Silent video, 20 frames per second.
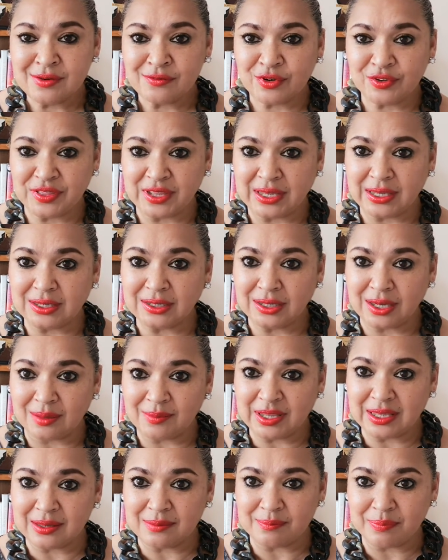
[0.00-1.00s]
for the
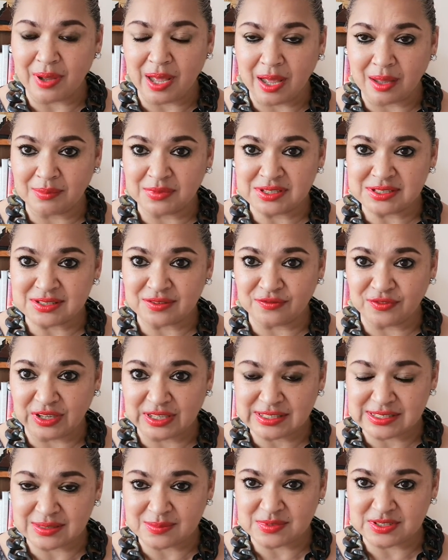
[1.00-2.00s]
economic empowerment of
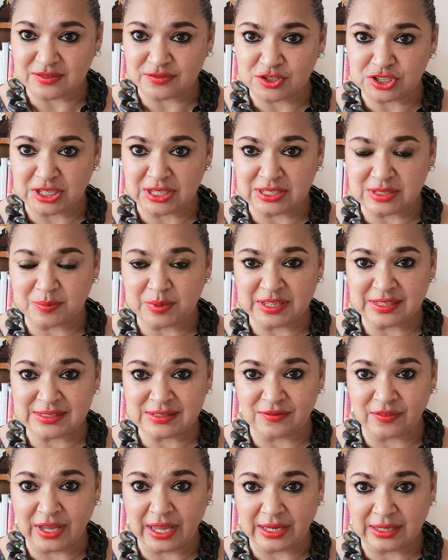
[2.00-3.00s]
victims of gender
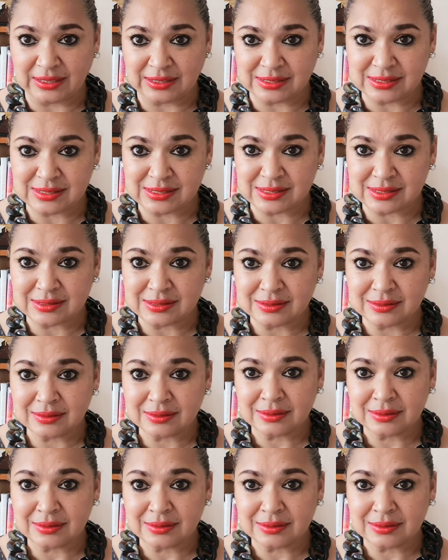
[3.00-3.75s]
based violence,